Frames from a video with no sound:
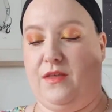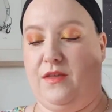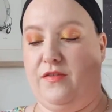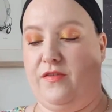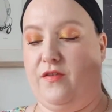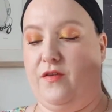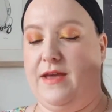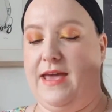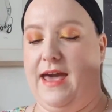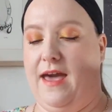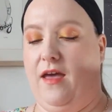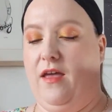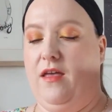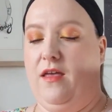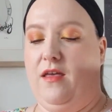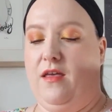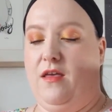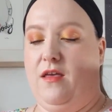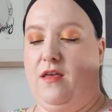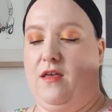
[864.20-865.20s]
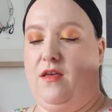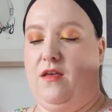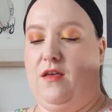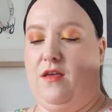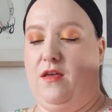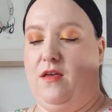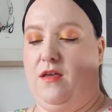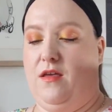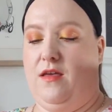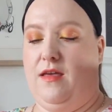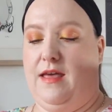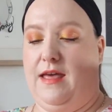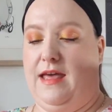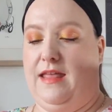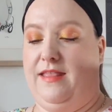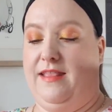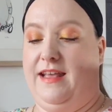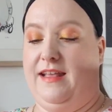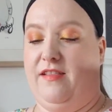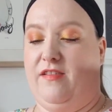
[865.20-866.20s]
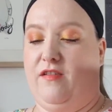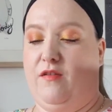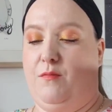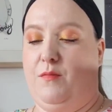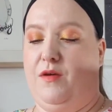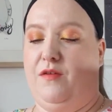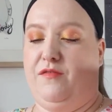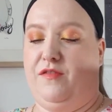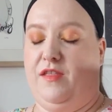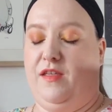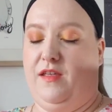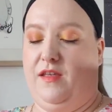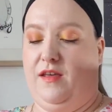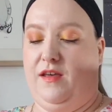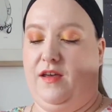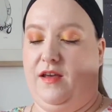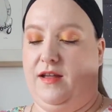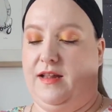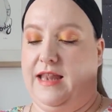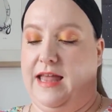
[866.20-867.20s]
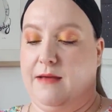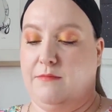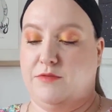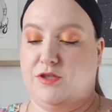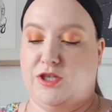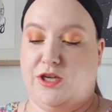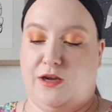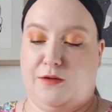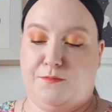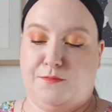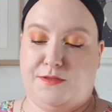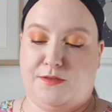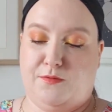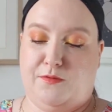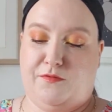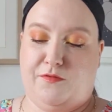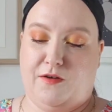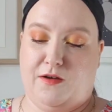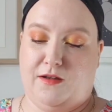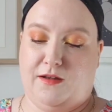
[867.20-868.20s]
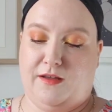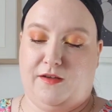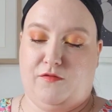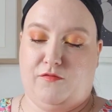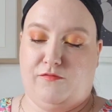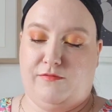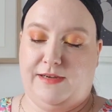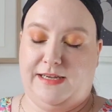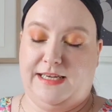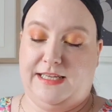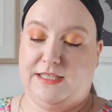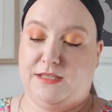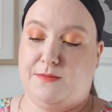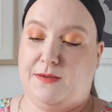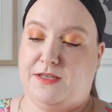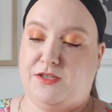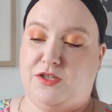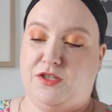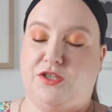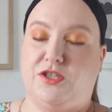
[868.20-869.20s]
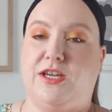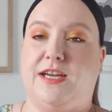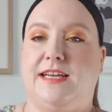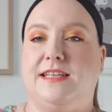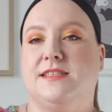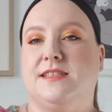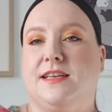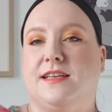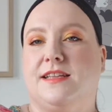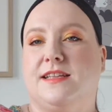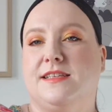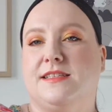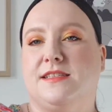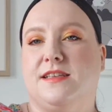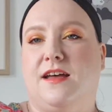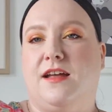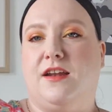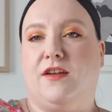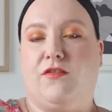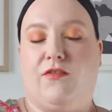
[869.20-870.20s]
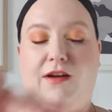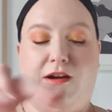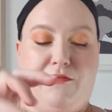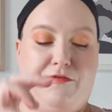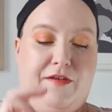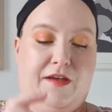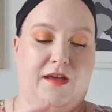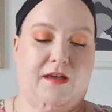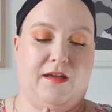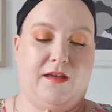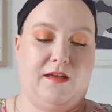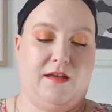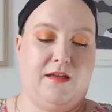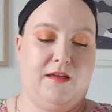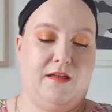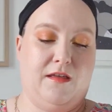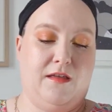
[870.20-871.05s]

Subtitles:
So yeah. And then some of the Glam Shops, we've got like really special shades, like this holographic